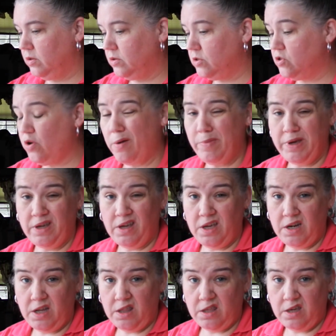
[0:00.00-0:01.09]
scrubbing
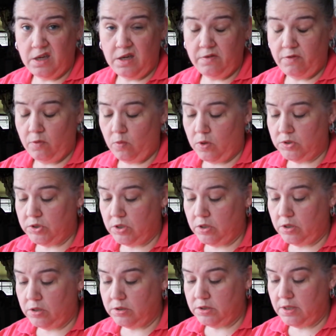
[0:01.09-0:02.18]
anything for
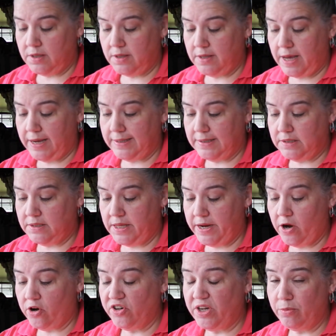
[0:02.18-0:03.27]
washcloths. I, they
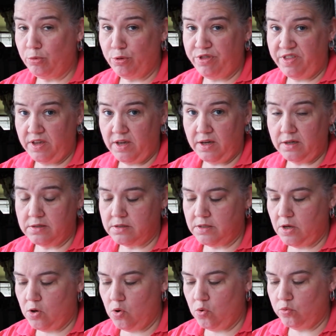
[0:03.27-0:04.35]
are double thick,
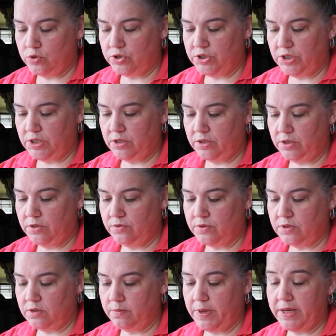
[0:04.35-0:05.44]
so she could use
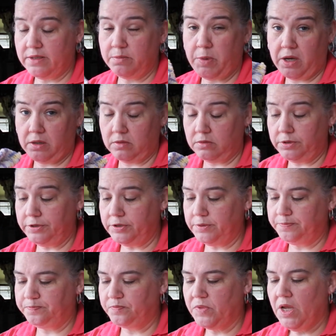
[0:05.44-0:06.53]
them as potholders.
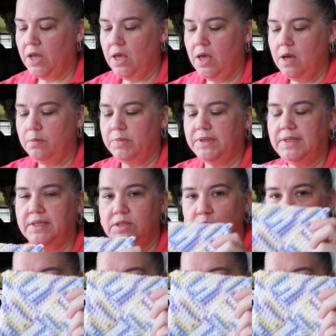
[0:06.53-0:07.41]
But this